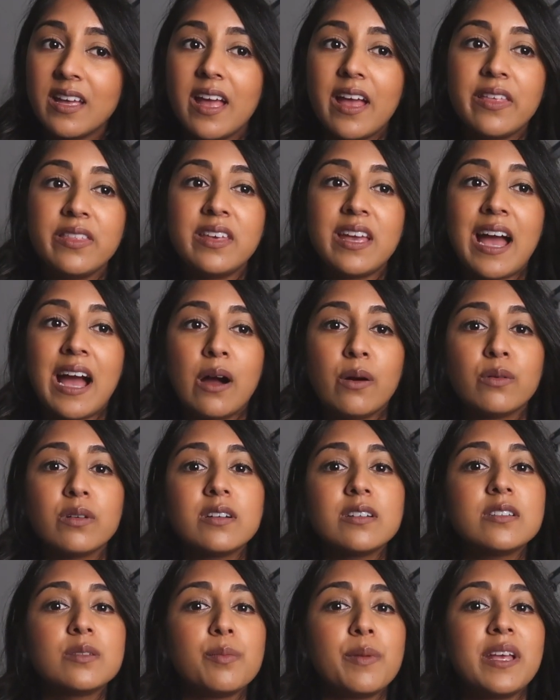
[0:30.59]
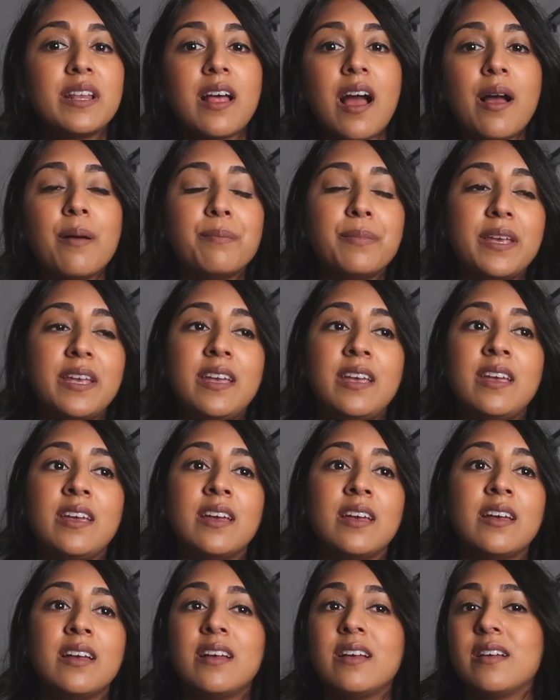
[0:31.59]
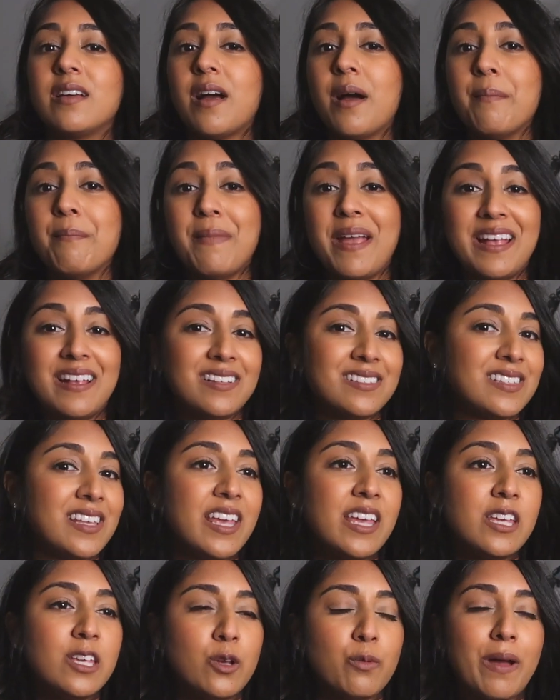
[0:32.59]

And the hours may not be amazing.